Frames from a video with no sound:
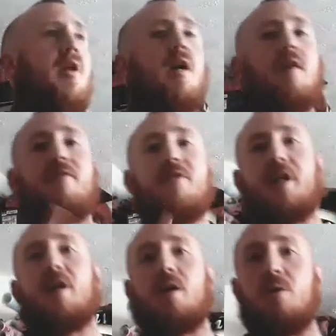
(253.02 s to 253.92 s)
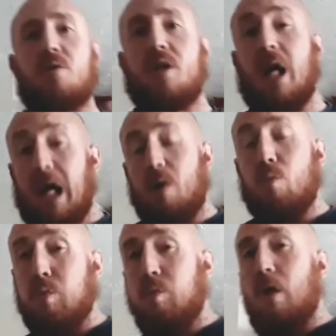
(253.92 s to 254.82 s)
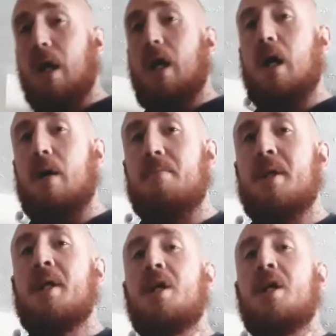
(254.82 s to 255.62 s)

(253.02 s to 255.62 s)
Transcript: a video um,